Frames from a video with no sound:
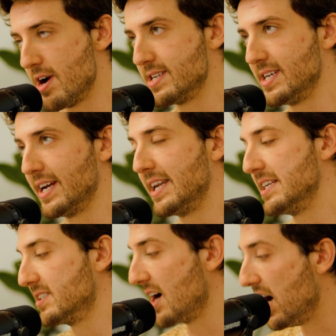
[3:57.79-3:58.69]
writing, and
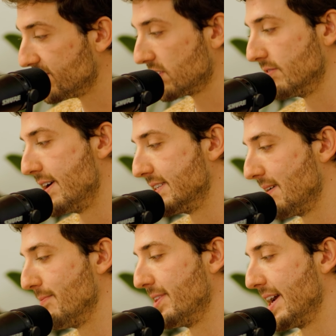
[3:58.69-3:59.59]
he starts to write
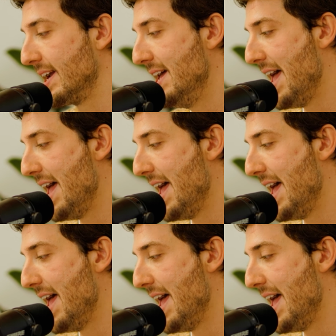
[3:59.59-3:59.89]
something.